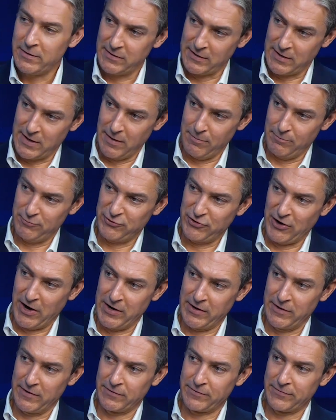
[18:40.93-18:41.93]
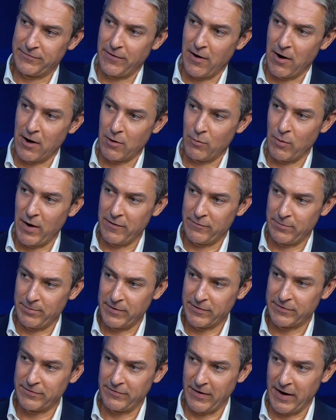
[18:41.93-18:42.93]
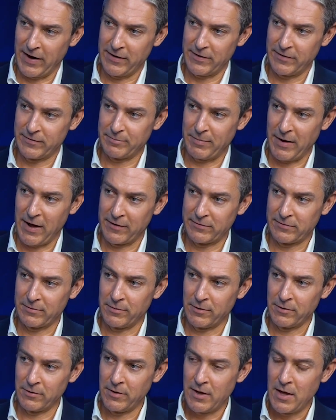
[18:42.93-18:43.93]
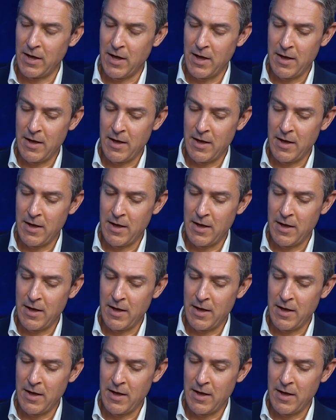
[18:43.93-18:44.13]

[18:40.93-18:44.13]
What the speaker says: to keep China as far away from this fight as possible.